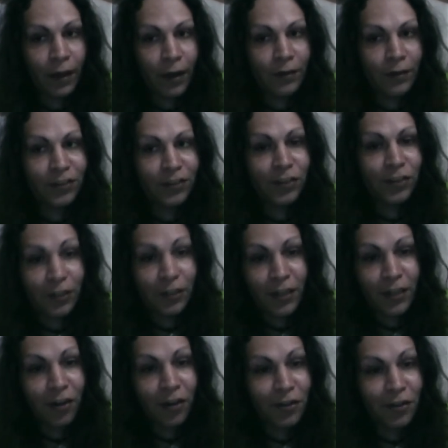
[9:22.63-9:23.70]
And
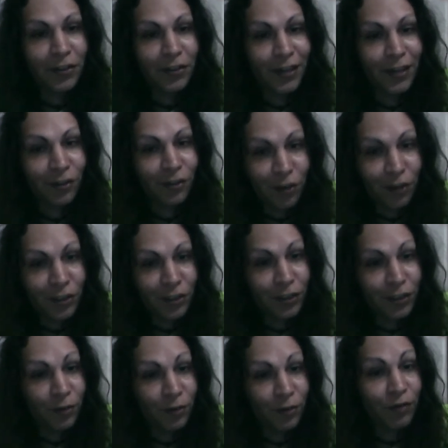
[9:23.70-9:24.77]
sitting on the
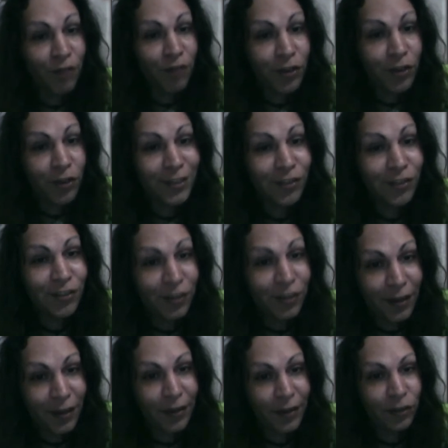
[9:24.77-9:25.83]
technology, the reverse
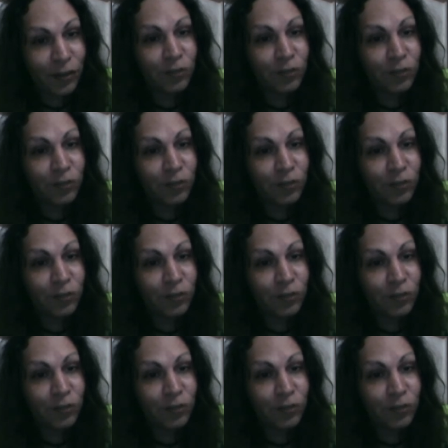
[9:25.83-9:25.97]
engineered